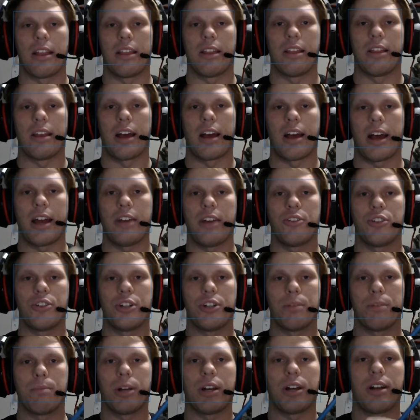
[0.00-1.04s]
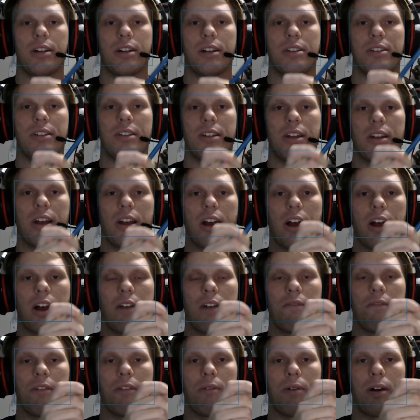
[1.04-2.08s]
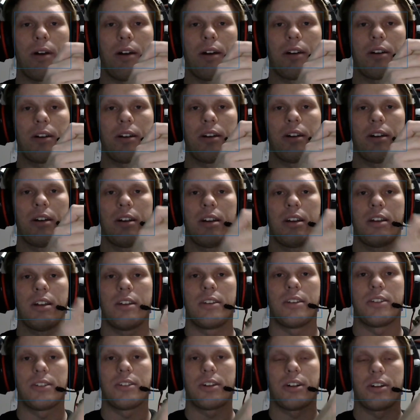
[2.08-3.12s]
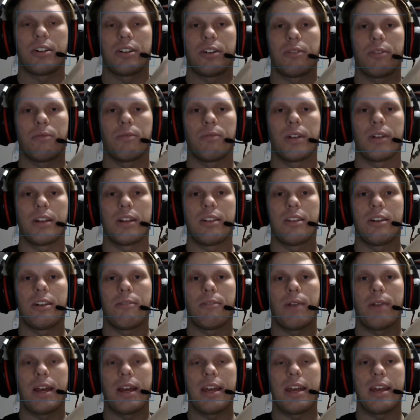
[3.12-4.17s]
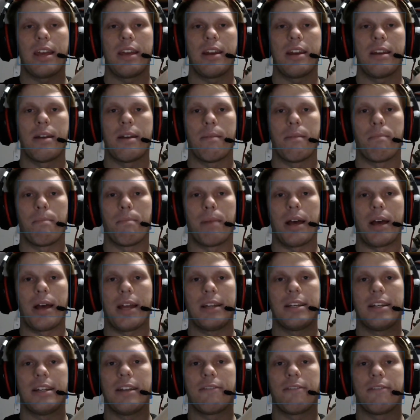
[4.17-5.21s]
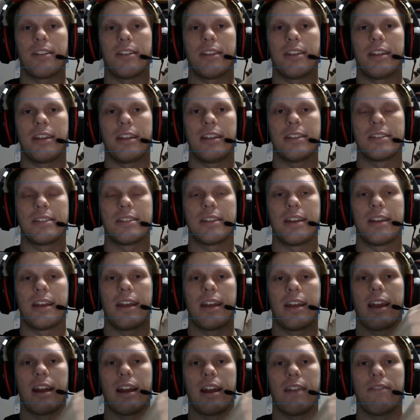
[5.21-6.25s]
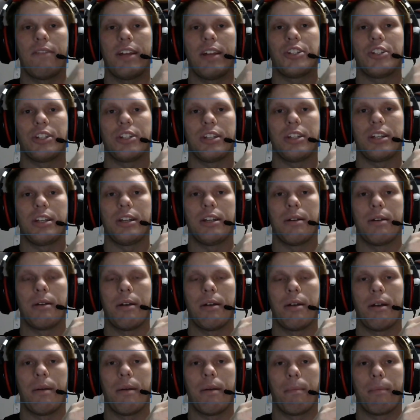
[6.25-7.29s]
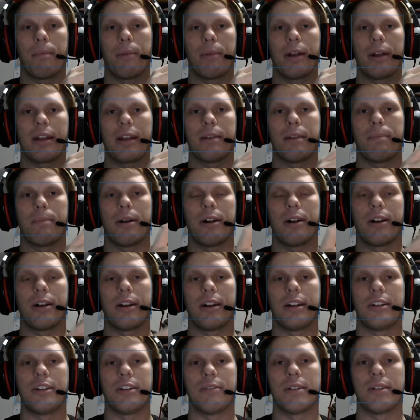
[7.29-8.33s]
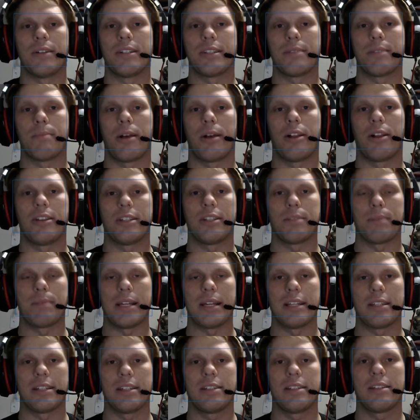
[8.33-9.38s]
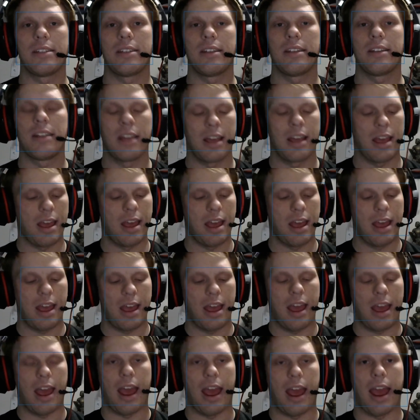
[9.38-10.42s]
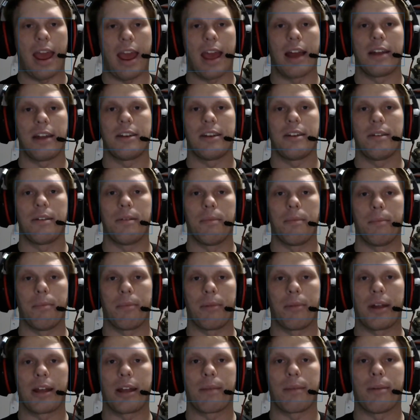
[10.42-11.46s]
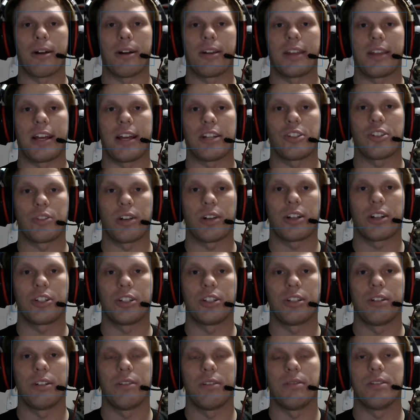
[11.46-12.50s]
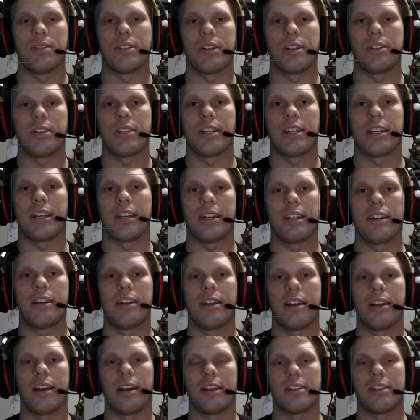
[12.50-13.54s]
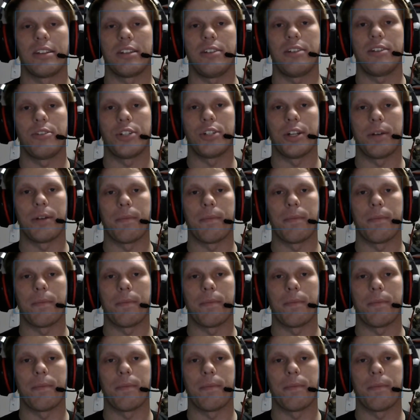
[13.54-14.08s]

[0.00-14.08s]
the hydrogen bonds of the water start to wriggle their way in, bind to different things, and eventually break it apart into its smallest pieces and break apart that structure, resulting in a solution.